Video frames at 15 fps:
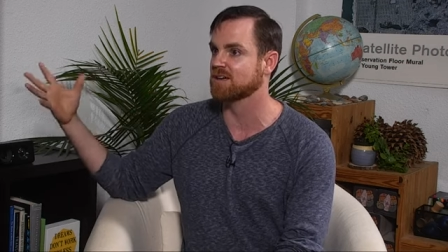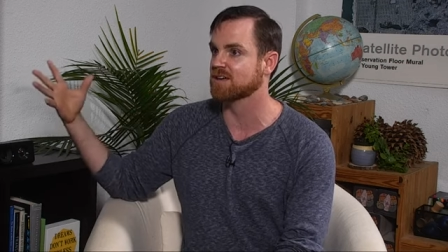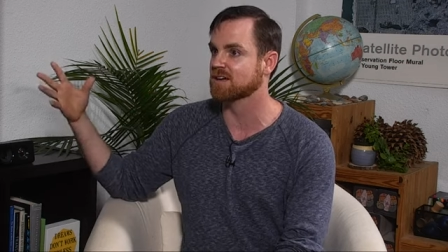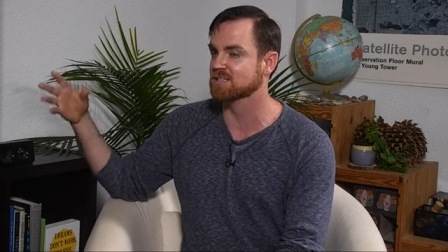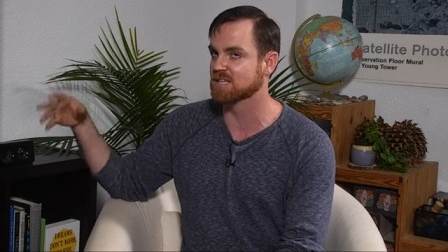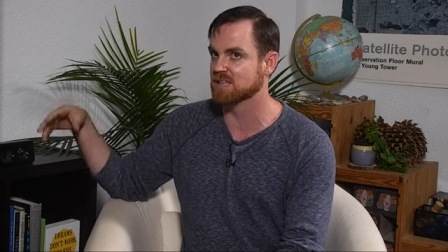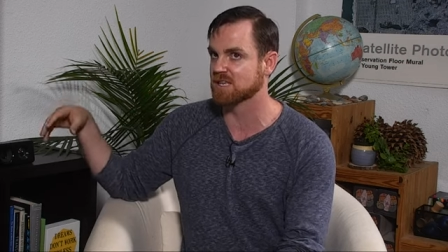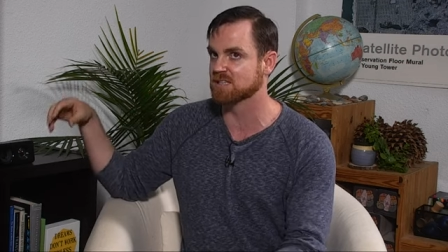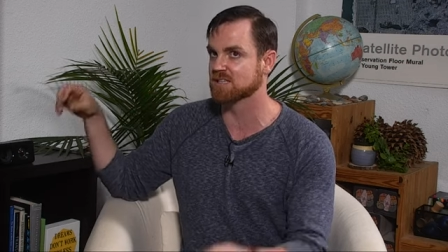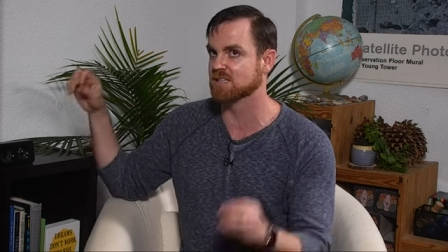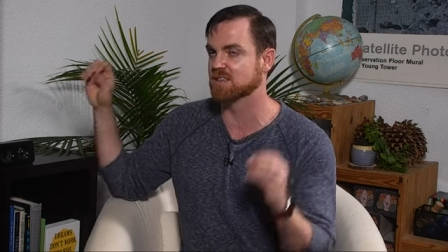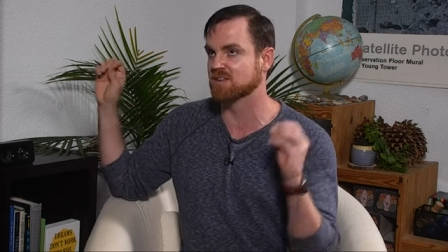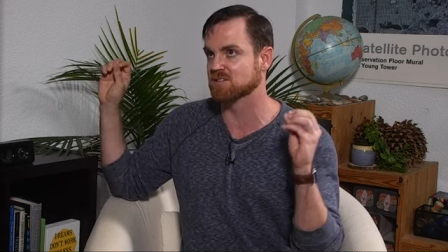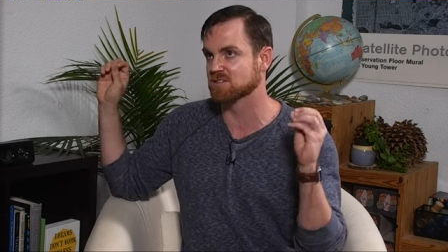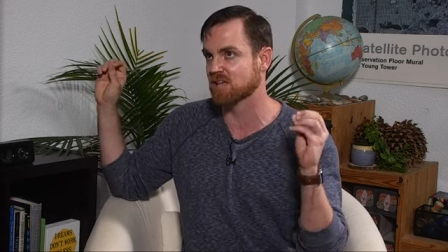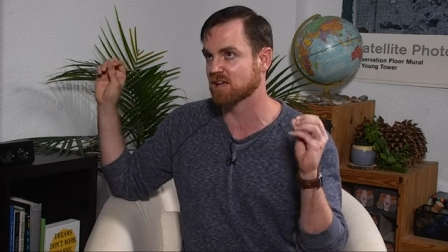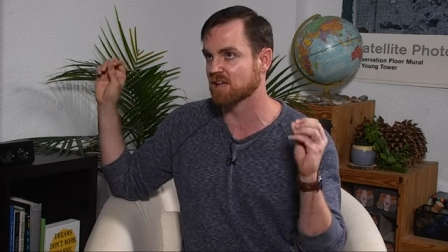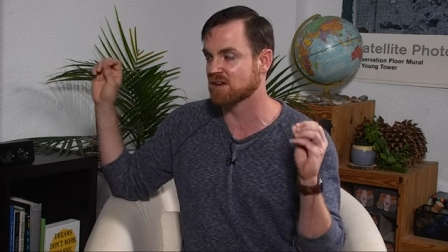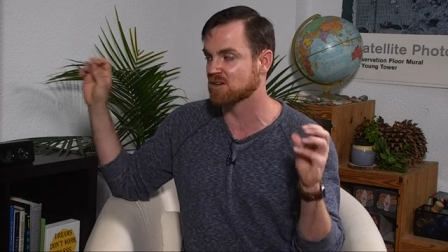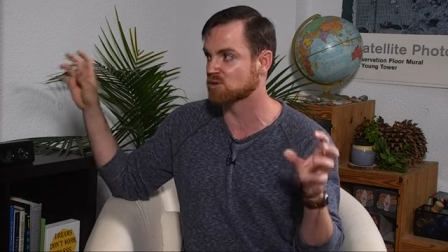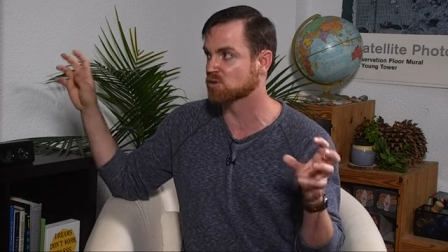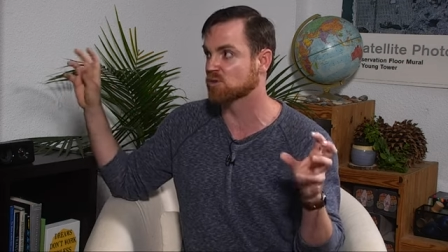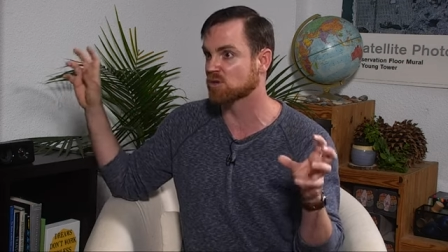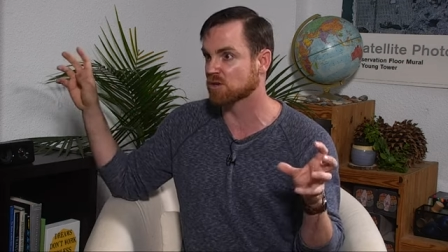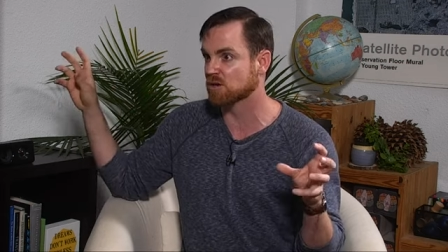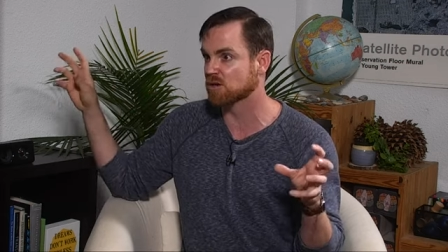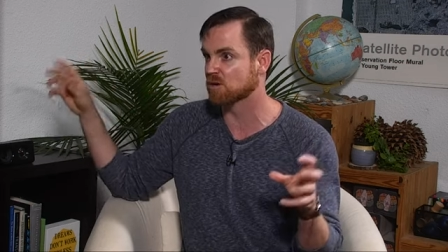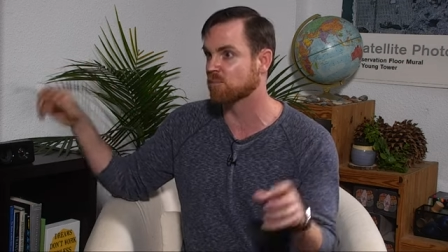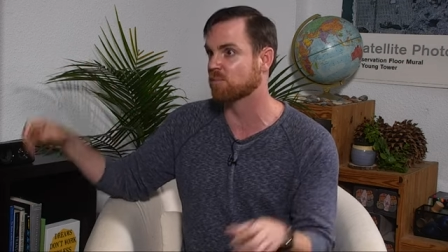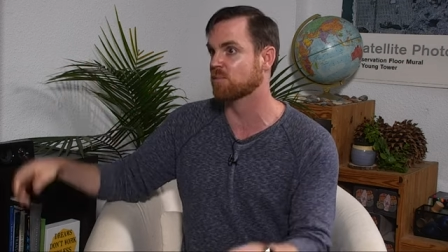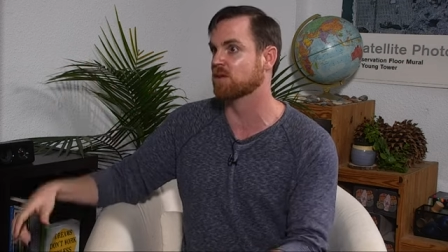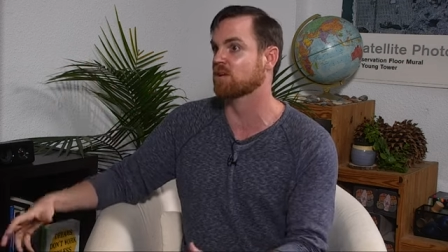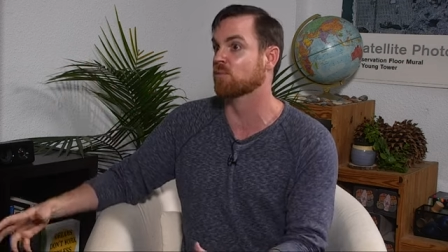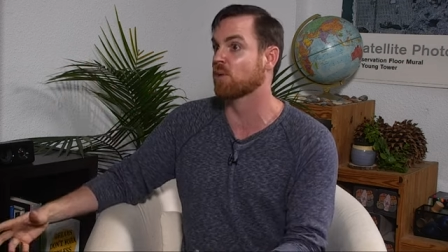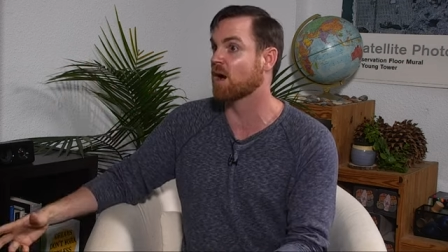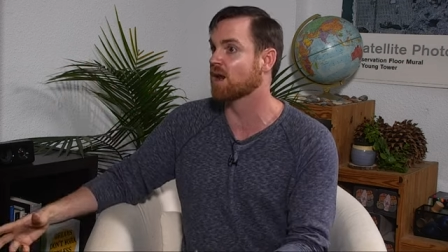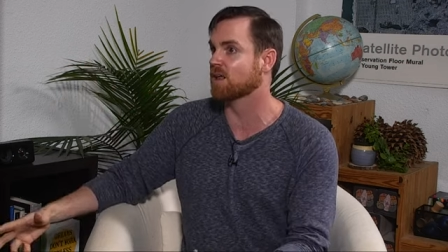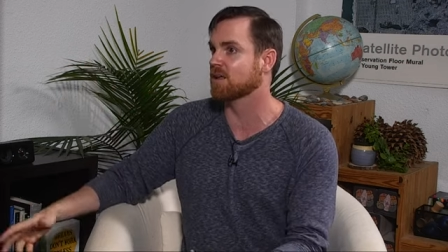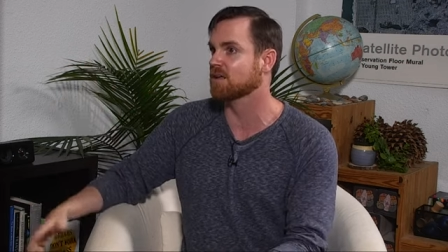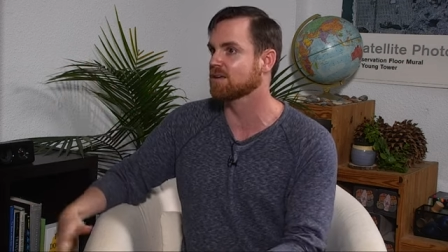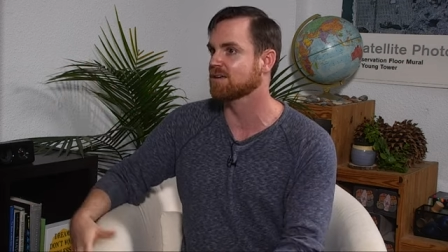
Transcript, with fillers: because it thinks that there's like an intruder in your in your body,